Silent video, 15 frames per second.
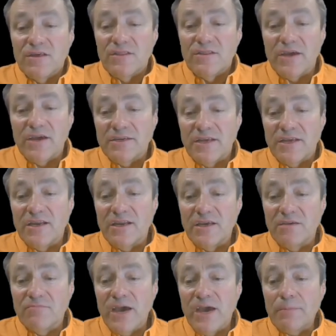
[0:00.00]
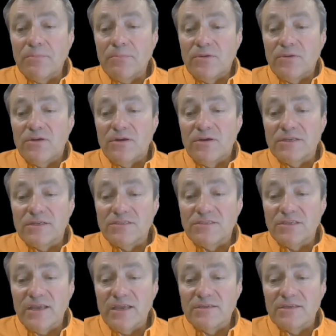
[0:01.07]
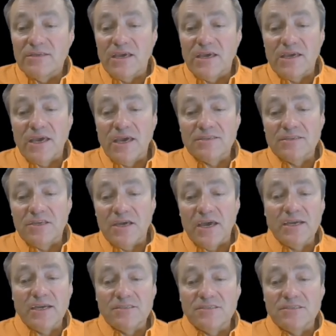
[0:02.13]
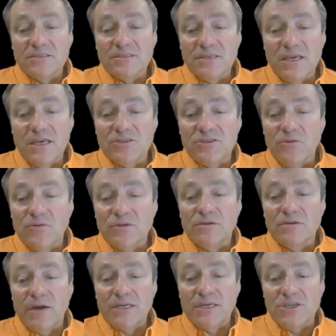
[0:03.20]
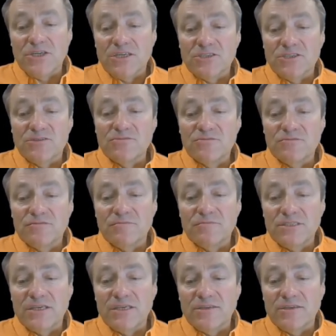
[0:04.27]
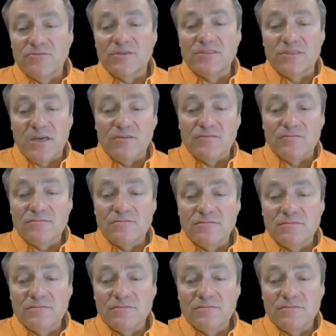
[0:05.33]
The identity map on a set, taking x to x, is always a bijection from a set to itself.